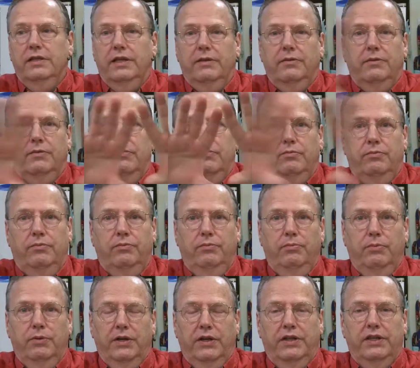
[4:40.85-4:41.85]
that
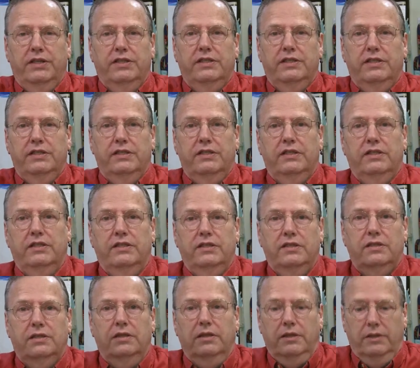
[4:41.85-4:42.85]
where this is
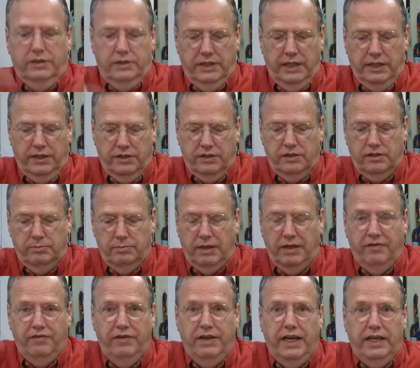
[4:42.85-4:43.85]
say this is
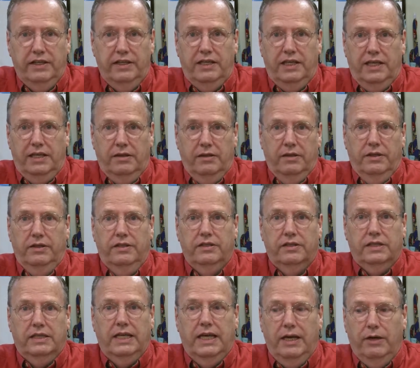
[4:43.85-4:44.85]
my vanity,
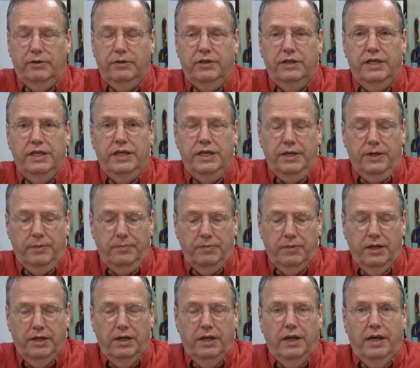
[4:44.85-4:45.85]
this counter here,
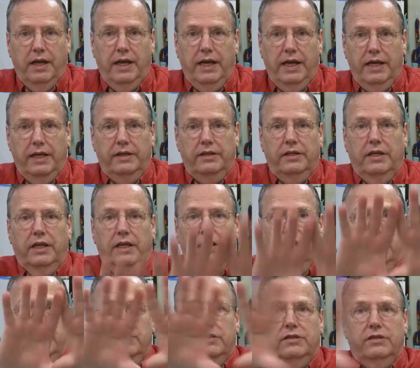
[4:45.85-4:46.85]
and
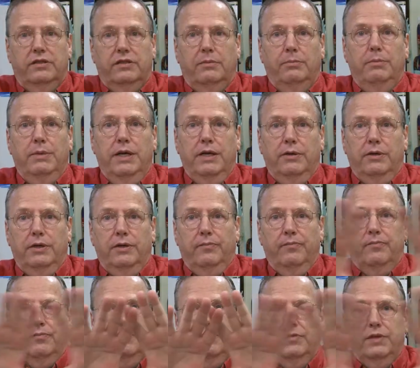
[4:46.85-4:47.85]
this is the mirror
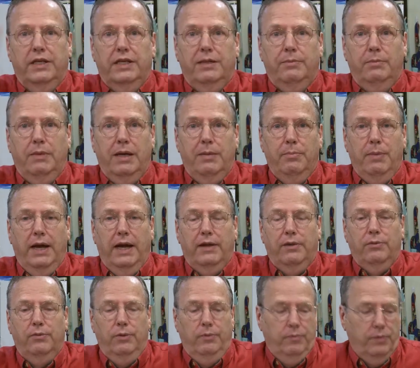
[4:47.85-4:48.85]
in my
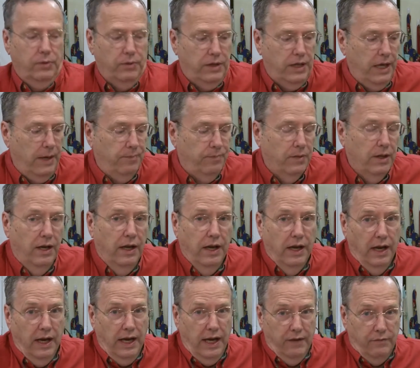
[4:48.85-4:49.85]
bathroom. Okay,
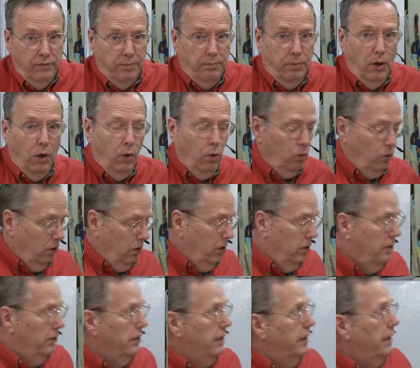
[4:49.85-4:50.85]
I have a
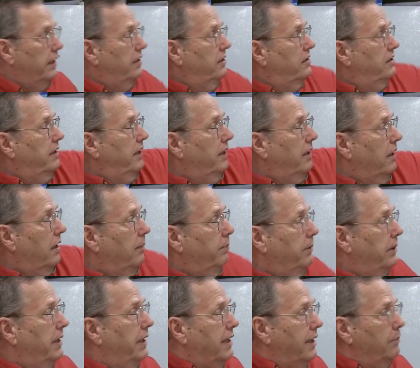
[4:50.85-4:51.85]
pole that I set up,
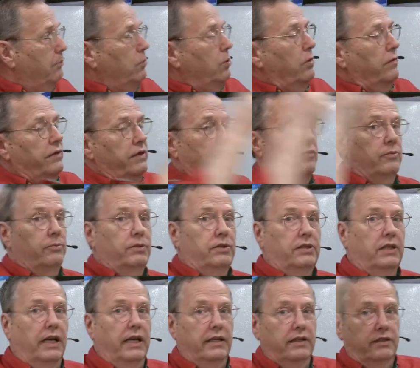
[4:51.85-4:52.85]
and I can move it from
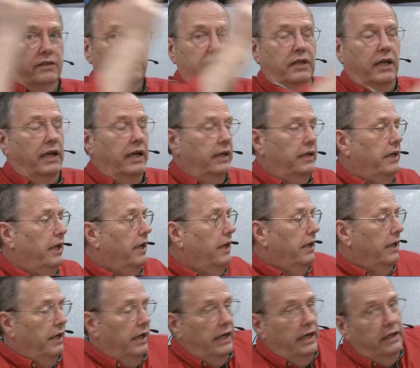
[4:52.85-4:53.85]
side to side,
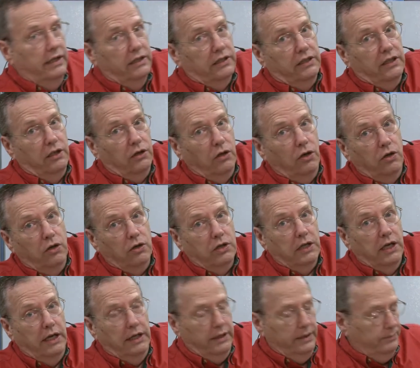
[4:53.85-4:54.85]
and it's got a hook
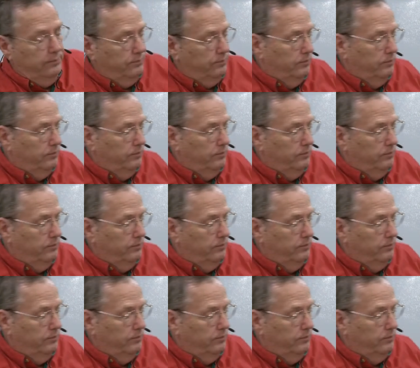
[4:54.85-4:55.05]
on it.